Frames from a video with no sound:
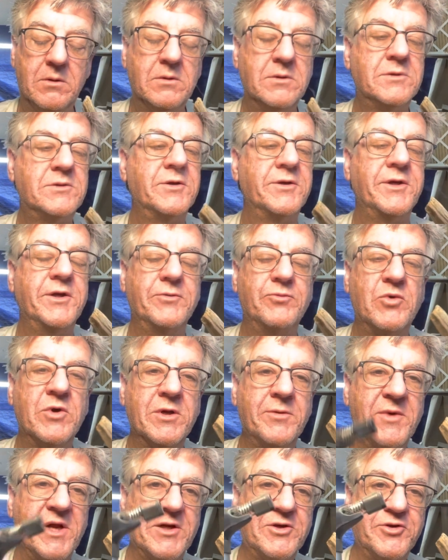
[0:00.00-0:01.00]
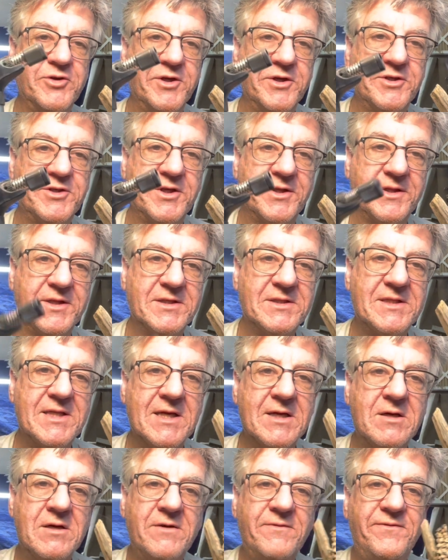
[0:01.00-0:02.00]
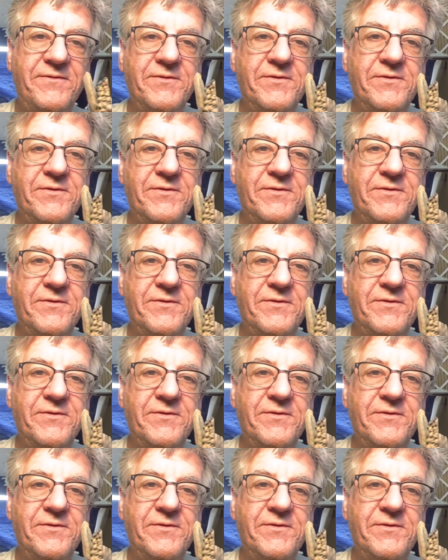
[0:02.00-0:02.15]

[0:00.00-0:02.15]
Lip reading: So you want to make sure you shut this thing off.